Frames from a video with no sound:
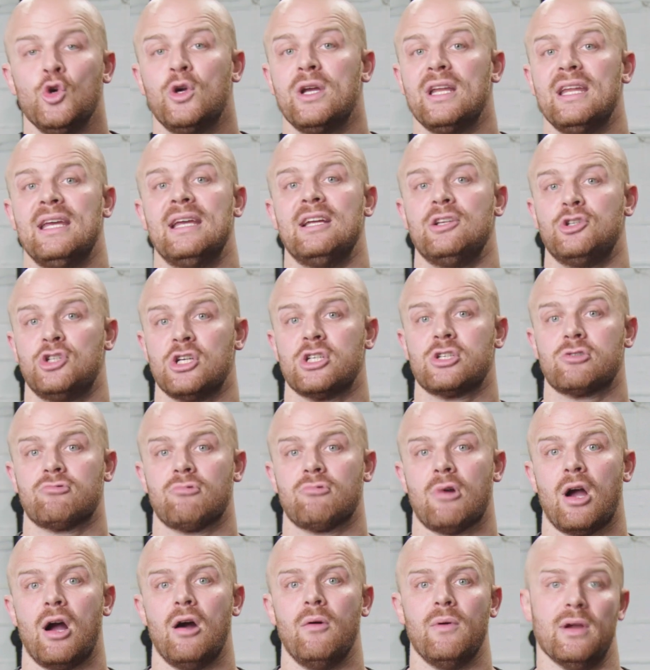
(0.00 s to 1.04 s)
You can hit just
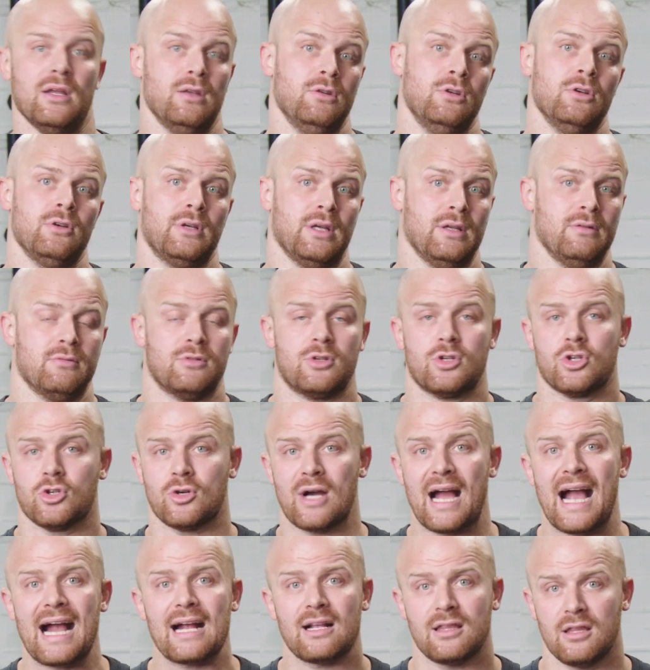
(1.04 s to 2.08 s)
row and you can
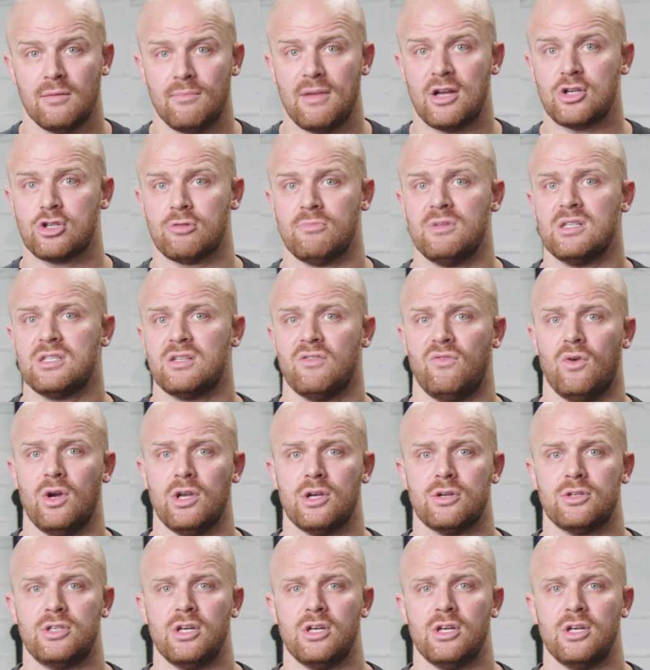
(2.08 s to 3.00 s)
track the measurements of what you're